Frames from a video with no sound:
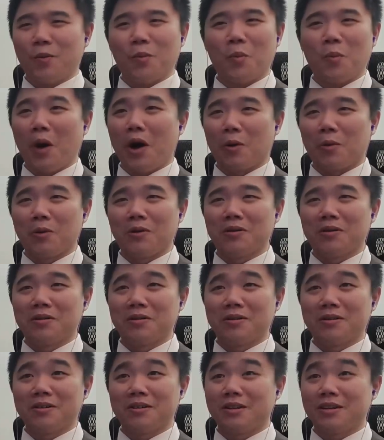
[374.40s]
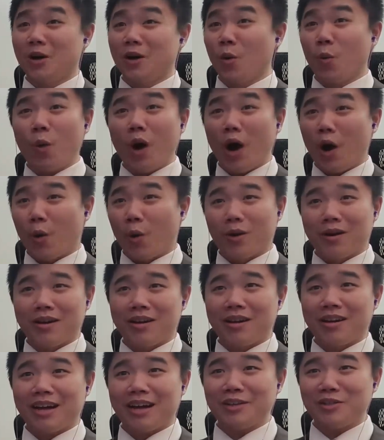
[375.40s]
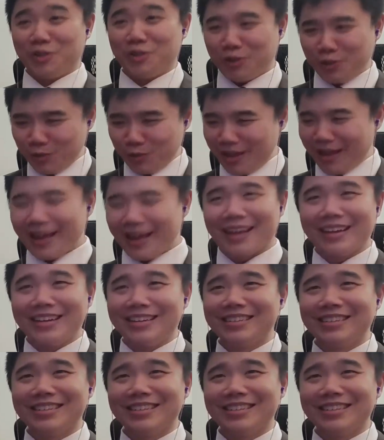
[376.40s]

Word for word: Whoa. Whoa! How'd you do that?